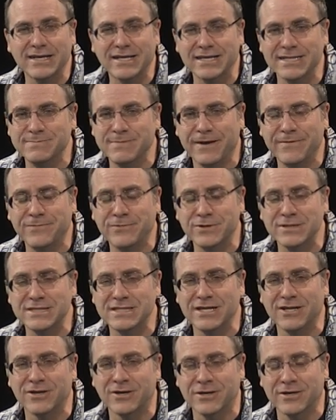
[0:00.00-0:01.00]
because my foot
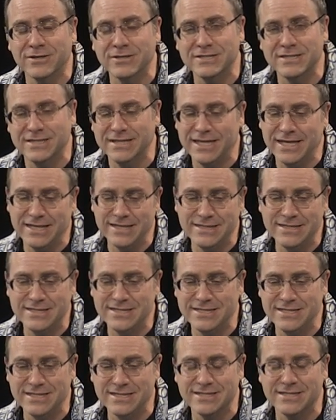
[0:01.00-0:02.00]
still hurts. And then
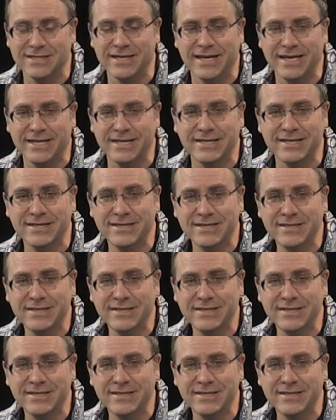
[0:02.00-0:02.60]
she's like,